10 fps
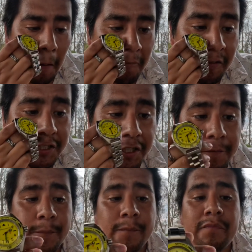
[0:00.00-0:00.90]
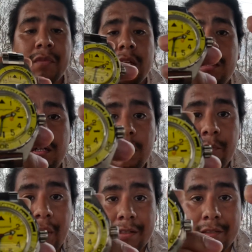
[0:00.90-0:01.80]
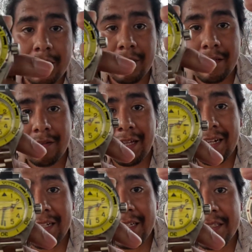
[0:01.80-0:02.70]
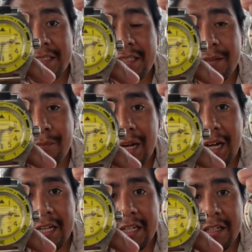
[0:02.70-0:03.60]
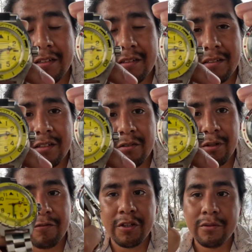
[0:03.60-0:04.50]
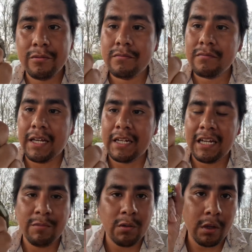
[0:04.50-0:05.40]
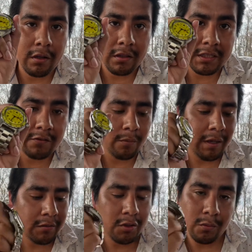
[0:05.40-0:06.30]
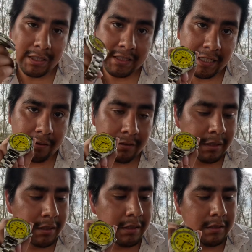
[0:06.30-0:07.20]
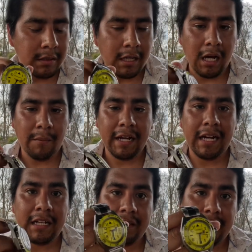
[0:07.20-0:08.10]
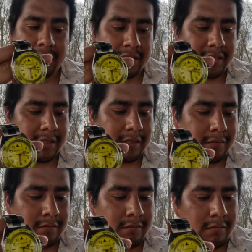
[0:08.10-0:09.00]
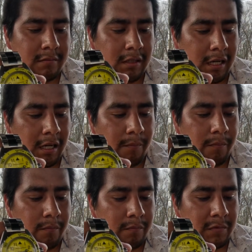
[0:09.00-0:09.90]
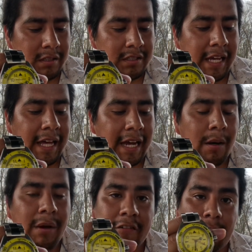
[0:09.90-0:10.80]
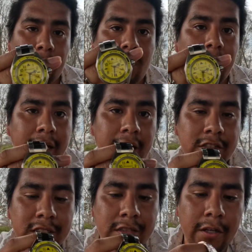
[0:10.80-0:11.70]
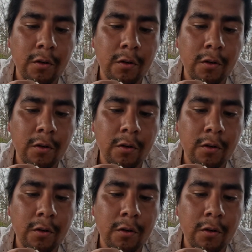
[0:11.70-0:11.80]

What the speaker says: feature. But that is my review, and I've been wearing this for about 2 weeks now. I got this the day I got back from Hawaii, actually. So I